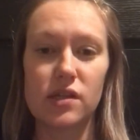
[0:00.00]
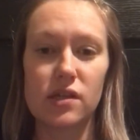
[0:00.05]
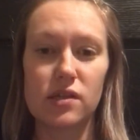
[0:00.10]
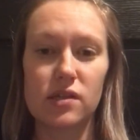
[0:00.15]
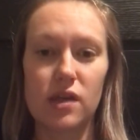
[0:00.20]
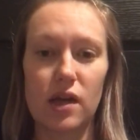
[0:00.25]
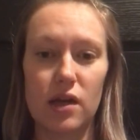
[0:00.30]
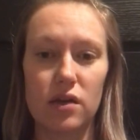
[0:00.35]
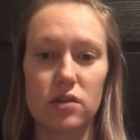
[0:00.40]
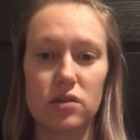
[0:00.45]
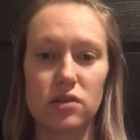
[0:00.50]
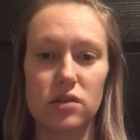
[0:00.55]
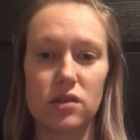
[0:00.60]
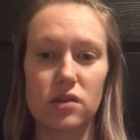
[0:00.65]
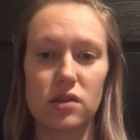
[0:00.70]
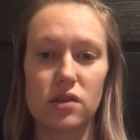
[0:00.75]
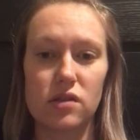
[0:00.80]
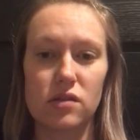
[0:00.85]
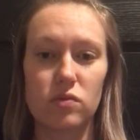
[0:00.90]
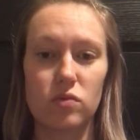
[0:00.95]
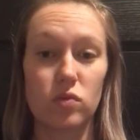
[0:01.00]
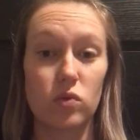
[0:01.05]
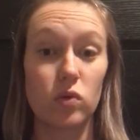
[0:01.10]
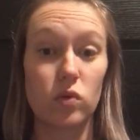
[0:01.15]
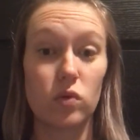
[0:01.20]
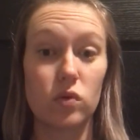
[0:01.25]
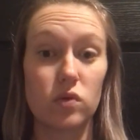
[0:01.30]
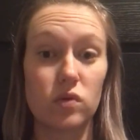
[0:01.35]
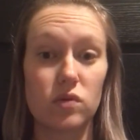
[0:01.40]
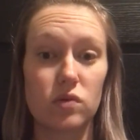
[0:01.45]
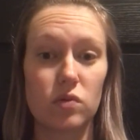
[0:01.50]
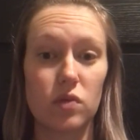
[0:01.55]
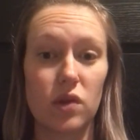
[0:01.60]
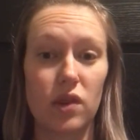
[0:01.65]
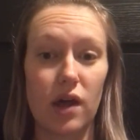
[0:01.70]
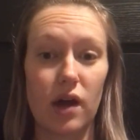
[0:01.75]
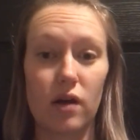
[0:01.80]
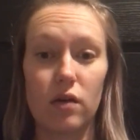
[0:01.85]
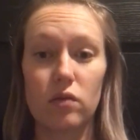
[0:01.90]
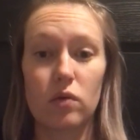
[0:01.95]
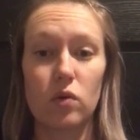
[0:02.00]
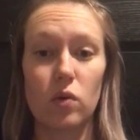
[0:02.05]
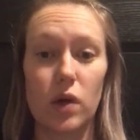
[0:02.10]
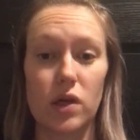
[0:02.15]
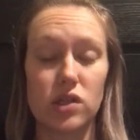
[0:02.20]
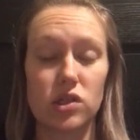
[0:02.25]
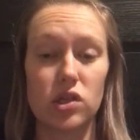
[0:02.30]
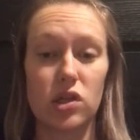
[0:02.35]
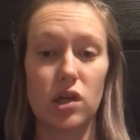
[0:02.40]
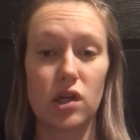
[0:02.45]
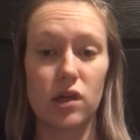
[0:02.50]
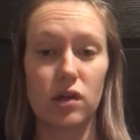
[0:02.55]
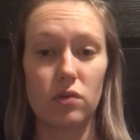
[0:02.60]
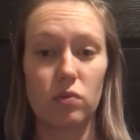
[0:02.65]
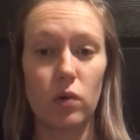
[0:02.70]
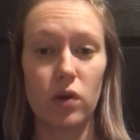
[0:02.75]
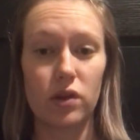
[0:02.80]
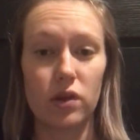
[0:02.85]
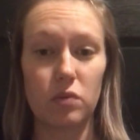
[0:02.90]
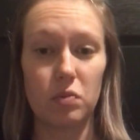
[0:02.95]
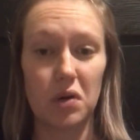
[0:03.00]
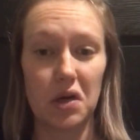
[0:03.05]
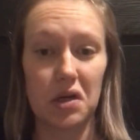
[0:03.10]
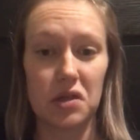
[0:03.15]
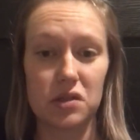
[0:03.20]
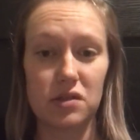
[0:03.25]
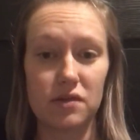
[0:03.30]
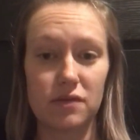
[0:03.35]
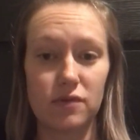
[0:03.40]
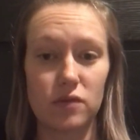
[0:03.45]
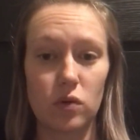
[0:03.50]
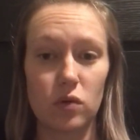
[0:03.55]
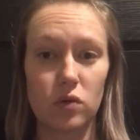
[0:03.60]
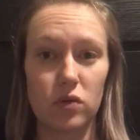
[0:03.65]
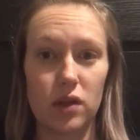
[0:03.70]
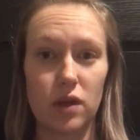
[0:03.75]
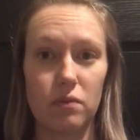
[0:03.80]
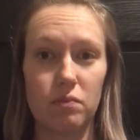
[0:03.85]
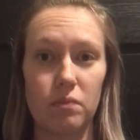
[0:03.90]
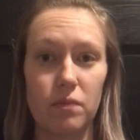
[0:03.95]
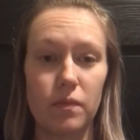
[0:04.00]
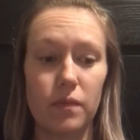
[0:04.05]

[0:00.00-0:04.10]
standards and these rules without questioning what their parents have told them.